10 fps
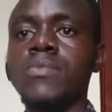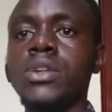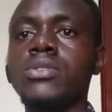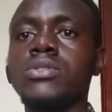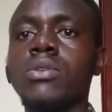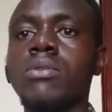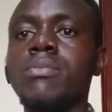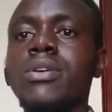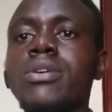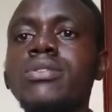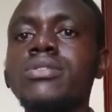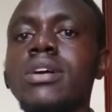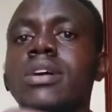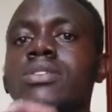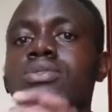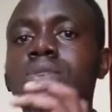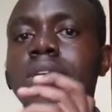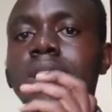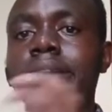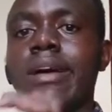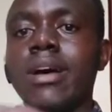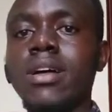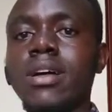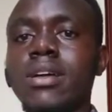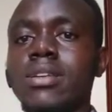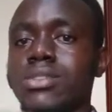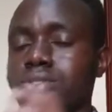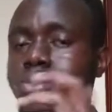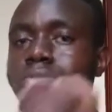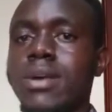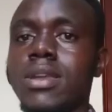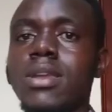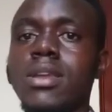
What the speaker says: So because to error is human,